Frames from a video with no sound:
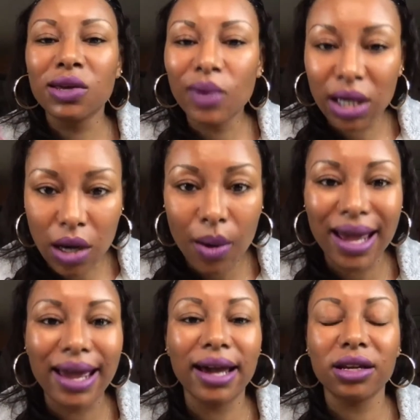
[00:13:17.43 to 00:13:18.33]
You want to go
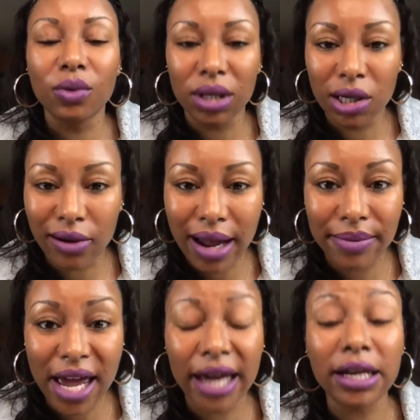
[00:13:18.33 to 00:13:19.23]
ahead, you want to
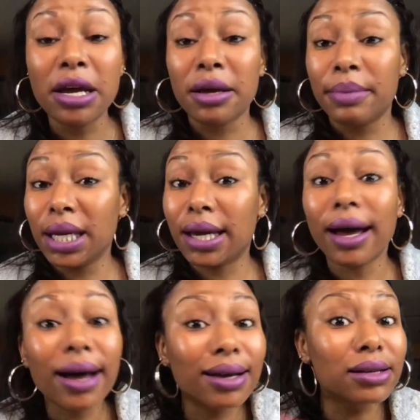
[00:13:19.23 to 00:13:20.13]
grab that,
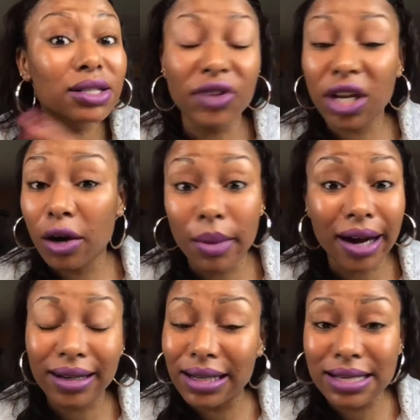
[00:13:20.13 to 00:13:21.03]
because video
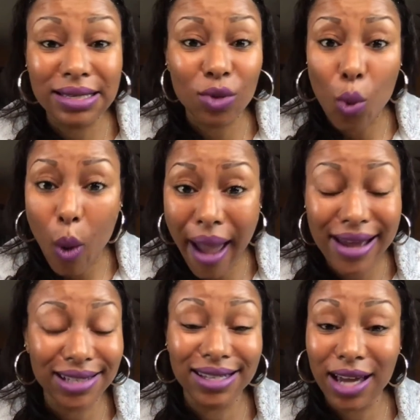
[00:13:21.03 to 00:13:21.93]
marketing is the
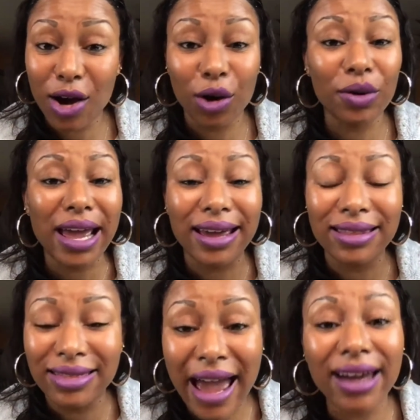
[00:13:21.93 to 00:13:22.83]
way to go.
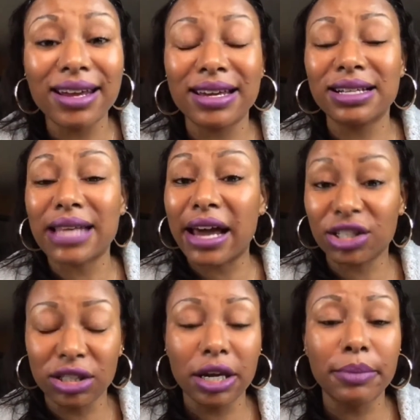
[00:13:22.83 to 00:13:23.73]
And that is
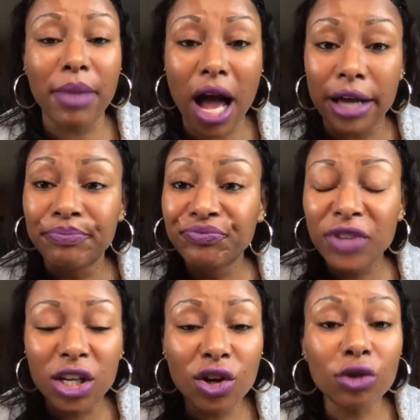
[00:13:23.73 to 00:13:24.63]
actually my
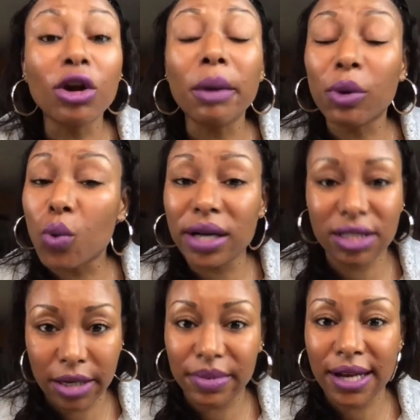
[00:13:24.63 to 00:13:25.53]
number 1
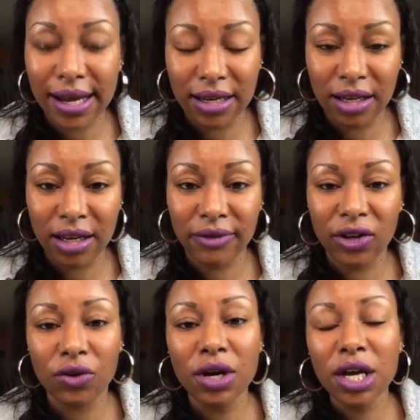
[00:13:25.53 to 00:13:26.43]
tip that I can give
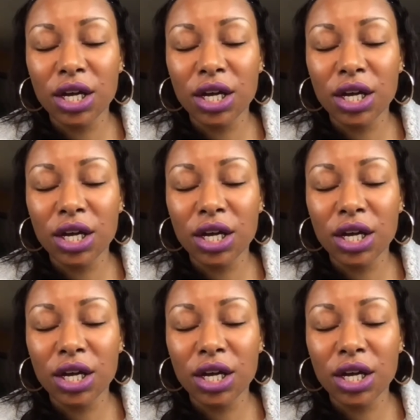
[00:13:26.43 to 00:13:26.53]
you,